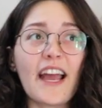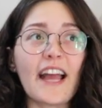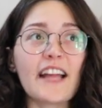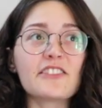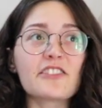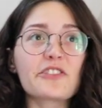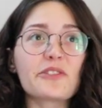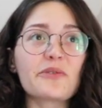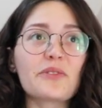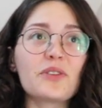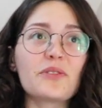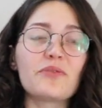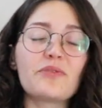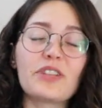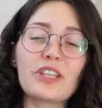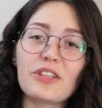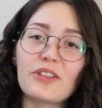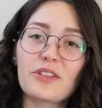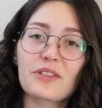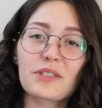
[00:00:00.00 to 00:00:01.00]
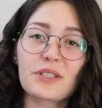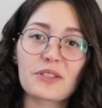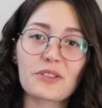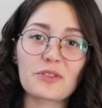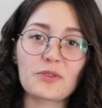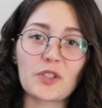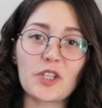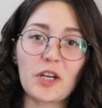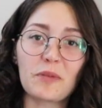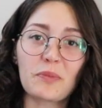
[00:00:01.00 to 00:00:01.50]
And so if you fill your
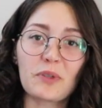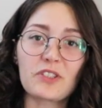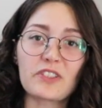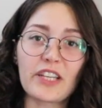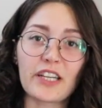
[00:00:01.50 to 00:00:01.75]
nursery up with